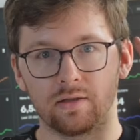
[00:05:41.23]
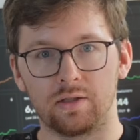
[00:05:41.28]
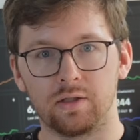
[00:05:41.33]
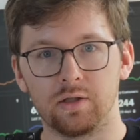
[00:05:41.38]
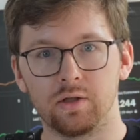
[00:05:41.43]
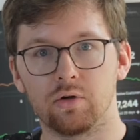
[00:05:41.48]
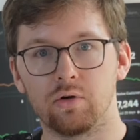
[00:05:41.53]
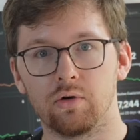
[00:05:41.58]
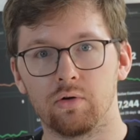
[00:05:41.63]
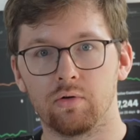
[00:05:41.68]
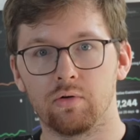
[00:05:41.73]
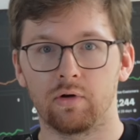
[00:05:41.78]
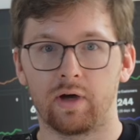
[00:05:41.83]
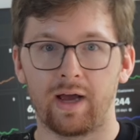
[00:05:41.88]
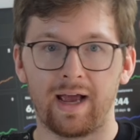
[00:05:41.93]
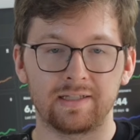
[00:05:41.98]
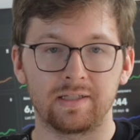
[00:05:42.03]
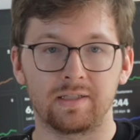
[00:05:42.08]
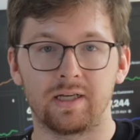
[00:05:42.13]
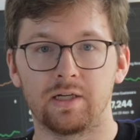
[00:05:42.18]
Zero
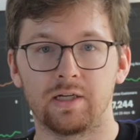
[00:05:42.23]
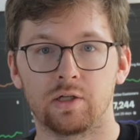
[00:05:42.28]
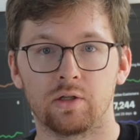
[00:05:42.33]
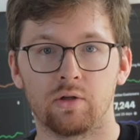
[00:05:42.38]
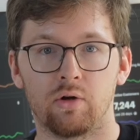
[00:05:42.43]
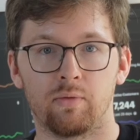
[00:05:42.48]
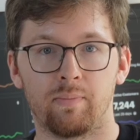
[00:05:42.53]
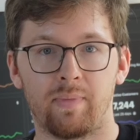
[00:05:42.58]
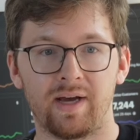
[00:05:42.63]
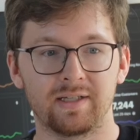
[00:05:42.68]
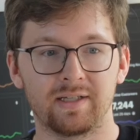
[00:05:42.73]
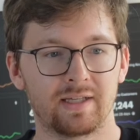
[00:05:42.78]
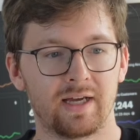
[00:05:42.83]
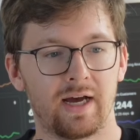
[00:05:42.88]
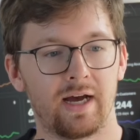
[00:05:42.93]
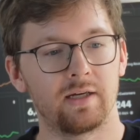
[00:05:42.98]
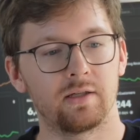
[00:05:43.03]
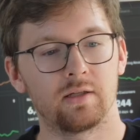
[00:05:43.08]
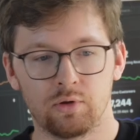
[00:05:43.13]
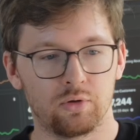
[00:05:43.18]
hesitation on my
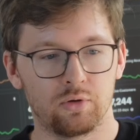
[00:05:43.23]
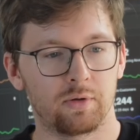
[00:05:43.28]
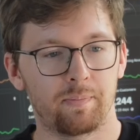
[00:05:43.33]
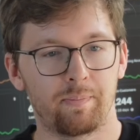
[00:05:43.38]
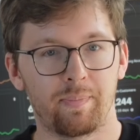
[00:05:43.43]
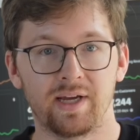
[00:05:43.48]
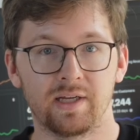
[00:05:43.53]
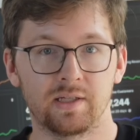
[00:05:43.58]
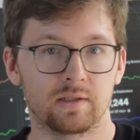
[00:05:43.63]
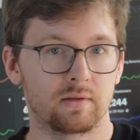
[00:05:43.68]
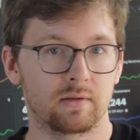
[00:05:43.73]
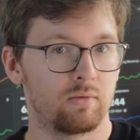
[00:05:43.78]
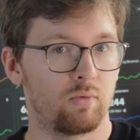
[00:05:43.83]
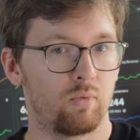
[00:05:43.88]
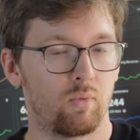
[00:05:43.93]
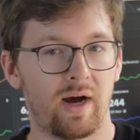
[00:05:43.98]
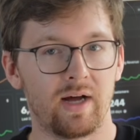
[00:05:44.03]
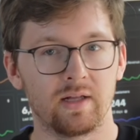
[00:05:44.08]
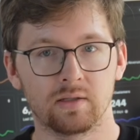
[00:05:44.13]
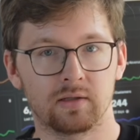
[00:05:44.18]
side, user pays
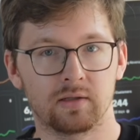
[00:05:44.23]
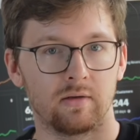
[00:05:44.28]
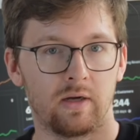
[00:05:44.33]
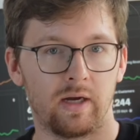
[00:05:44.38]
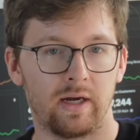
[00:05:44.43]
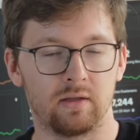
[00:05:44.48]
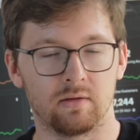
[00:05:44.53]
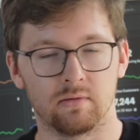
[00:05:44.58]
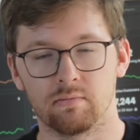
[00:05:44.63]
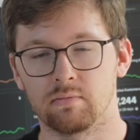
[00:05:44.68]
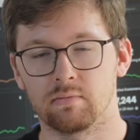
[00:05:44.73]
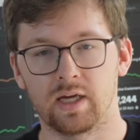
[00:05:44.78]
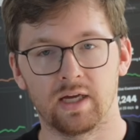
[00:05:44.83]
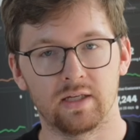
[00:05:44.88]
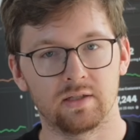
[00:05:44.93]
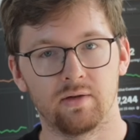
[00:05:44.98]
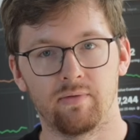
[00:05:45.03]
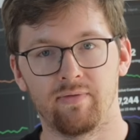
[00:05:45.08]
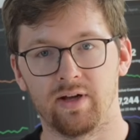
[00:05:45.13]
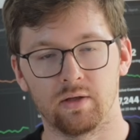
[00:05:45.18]
once and
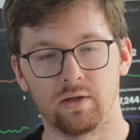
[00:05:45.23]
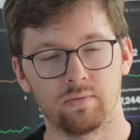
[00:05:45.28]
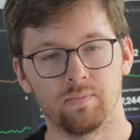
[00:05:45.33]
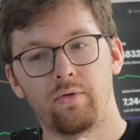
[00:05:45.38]
gets the value.